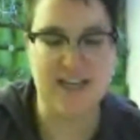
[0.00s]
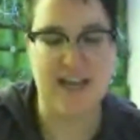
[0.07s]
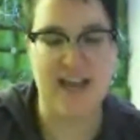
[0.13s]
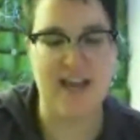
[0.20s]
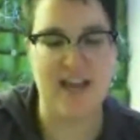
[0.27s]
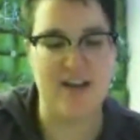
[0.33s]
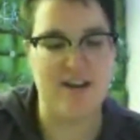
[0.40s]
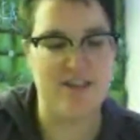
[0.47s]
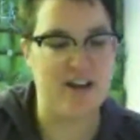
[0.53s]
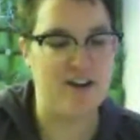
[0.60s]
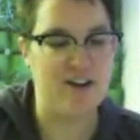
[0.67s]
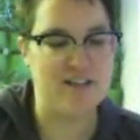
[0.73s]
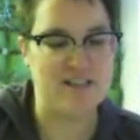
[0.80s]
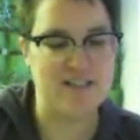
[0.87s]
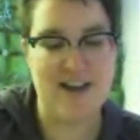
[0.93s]
And there
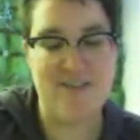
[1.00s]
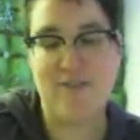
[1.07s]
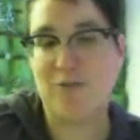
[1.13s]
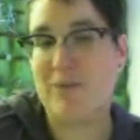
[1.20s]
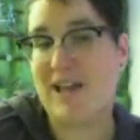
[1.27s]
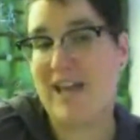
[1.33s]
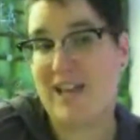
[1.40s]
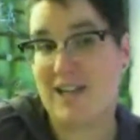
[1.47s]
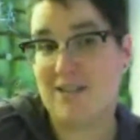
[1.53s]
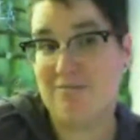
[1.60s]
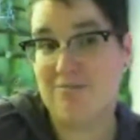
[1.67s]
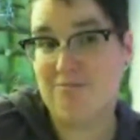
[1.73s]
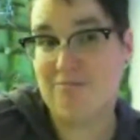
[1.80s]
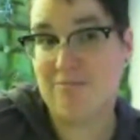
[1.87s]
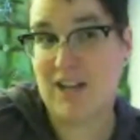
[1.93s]
has never been
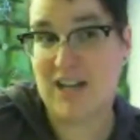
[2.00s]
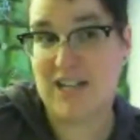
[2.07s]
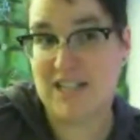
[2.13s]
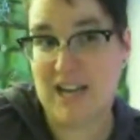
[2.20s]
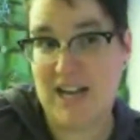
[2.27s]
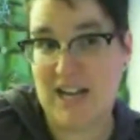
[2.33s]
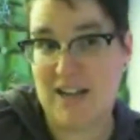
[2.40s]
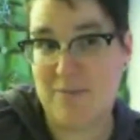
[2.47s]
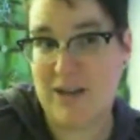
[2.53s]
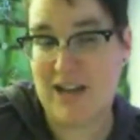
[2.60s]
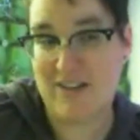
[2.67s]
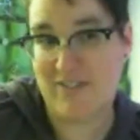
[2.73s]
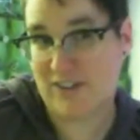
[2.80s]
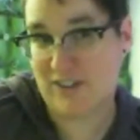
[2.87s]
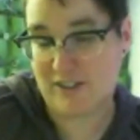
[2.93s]
a time
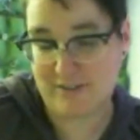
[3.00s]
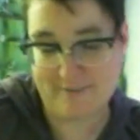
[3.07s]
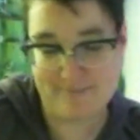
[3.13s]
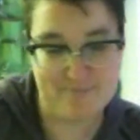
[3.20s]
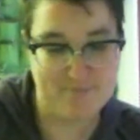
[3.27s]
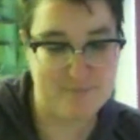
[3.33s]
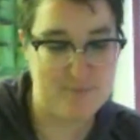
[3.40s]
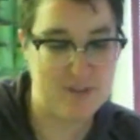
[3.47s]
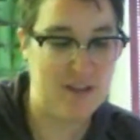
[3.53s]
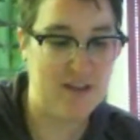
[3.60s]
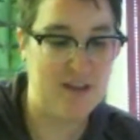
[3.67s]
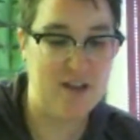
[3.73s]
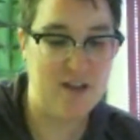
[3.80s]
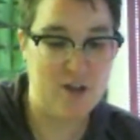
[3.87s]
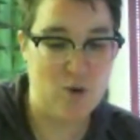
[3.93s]
ever
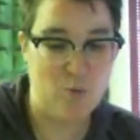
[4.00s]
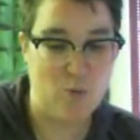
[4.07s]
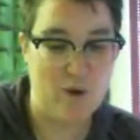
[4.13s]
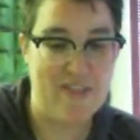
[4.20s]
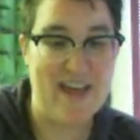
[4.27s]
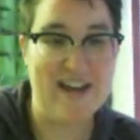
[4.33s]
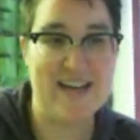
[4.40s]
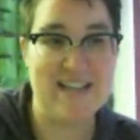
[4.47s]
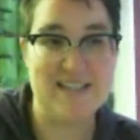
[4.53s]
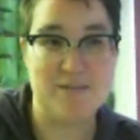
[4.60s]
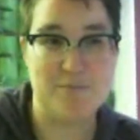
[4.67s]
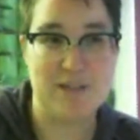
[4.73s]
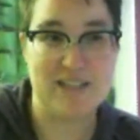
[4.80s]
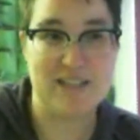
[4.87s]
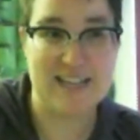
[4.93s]
where that
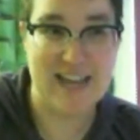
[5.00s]
hasn't been the